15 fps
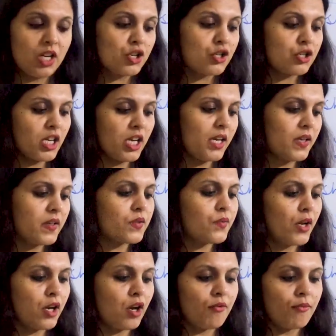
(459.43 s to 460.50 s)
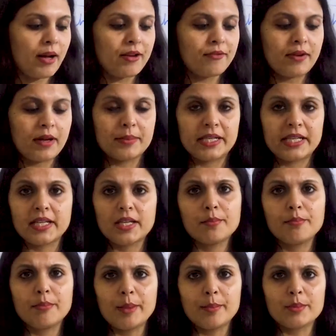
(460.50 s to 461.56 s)
She is one of my family
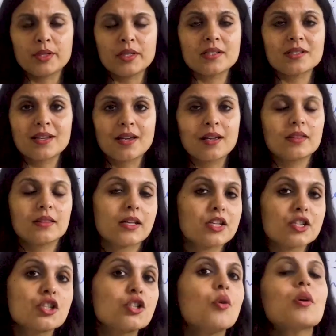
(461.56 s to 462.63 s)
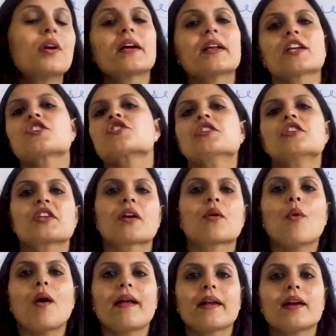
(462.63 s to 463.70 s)
members. There is no correction
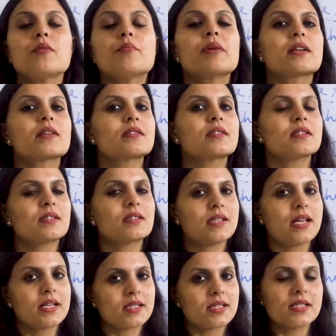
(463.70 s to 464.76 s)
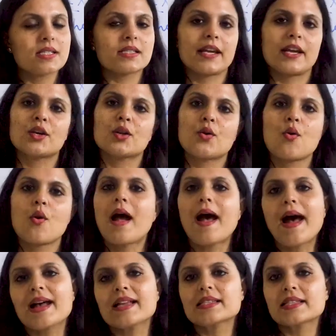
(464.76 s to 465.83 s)
required because this sentence can go
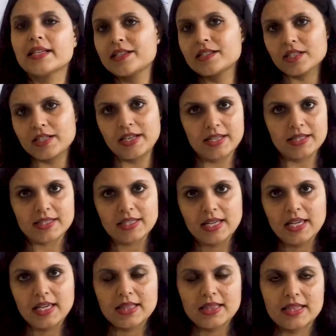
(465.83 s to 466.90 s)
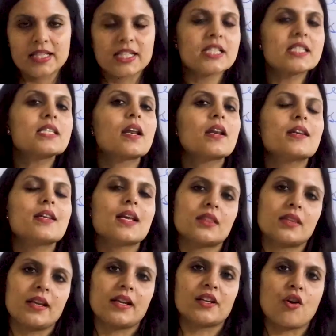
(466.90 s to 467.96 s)
as it is. There is
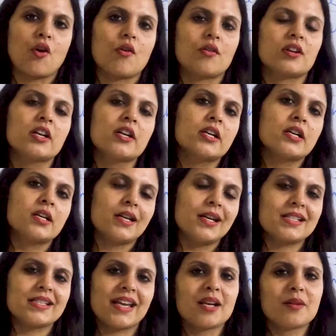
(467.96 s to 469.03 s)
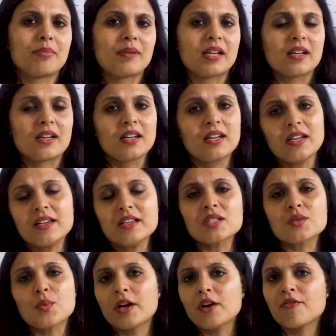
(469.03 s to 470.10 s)
nothing wrong. It can be he
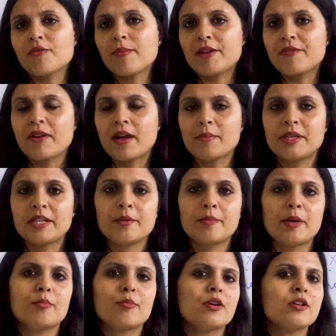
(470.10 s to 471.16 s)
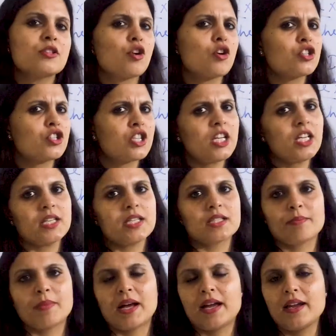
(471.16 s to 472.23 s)
is one of my family members or she
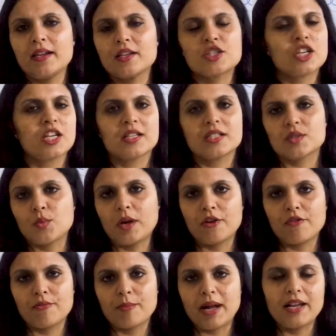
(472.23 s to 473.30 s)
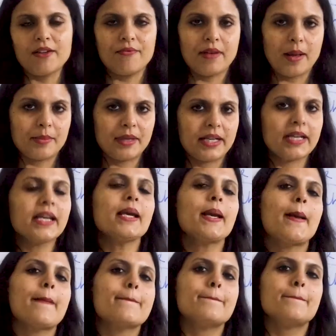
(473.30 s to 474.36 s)
is one of my family
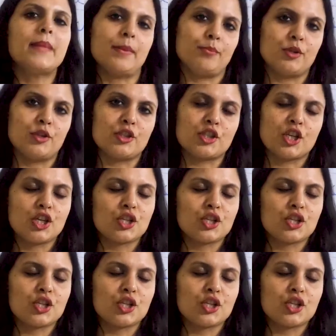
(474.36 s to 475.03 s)
members.